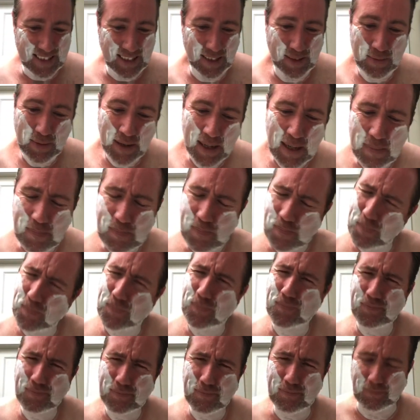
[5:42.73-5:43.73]
like, well,
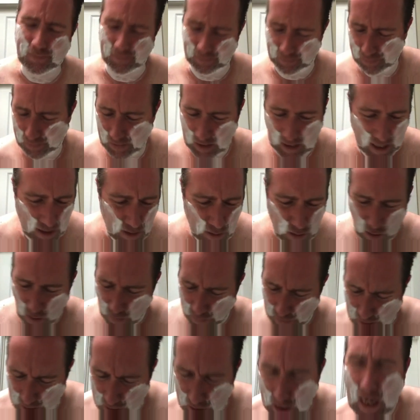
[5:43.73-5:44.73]
I don't know if
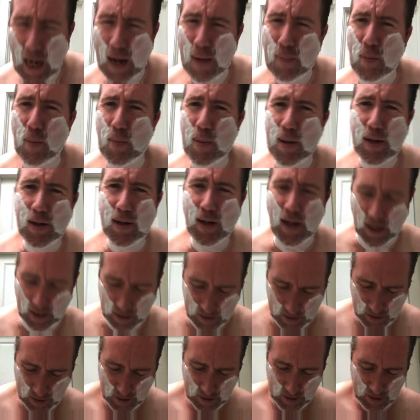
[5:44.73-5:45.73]
that's a compliment or not.